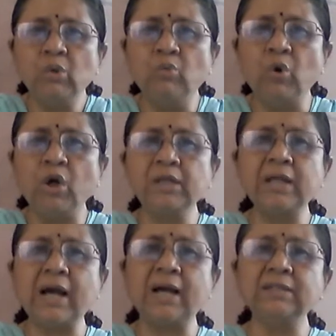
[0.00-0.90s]
What
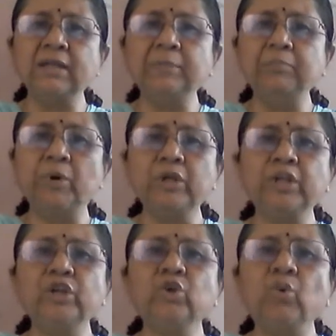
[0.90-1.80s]
are the
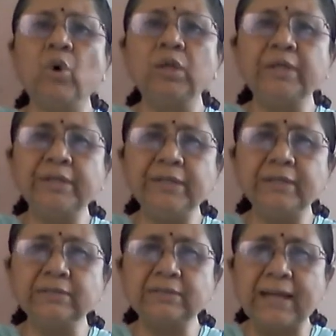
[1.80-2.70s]
important
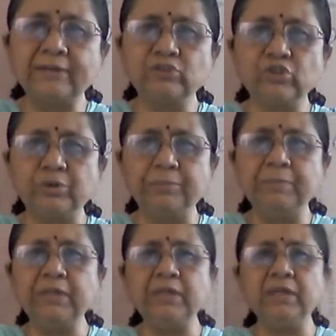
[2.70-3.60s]
qualities that should
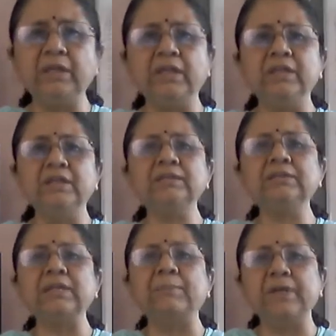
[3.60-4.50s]
be in a
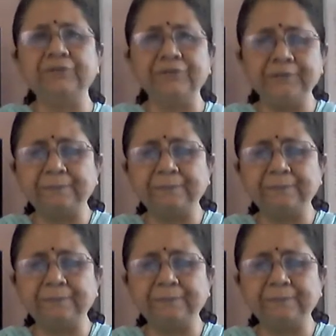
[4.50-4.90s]
summary?